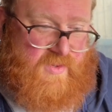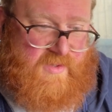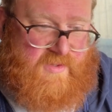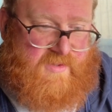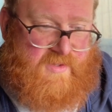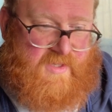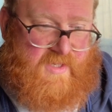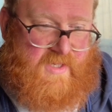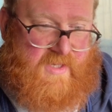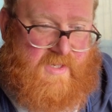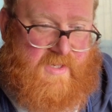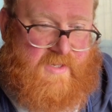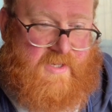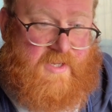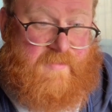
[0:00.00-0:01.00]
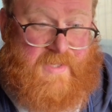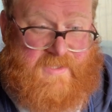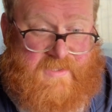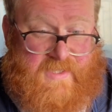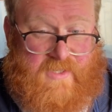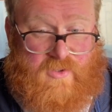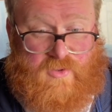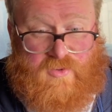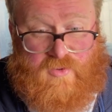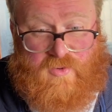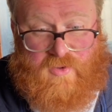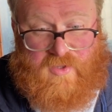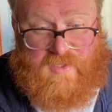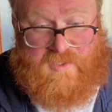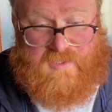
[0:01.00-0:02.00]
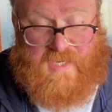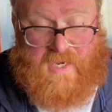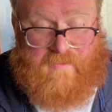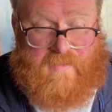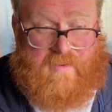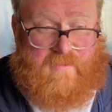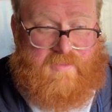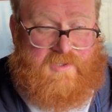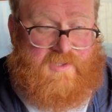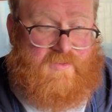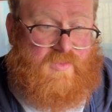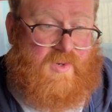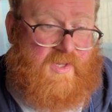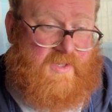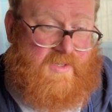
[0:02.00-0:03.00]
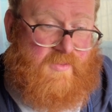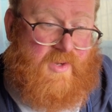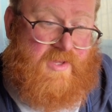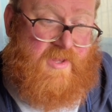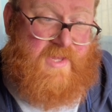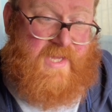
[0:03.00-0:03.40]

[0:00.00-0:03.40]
with the committee or other site members, and whether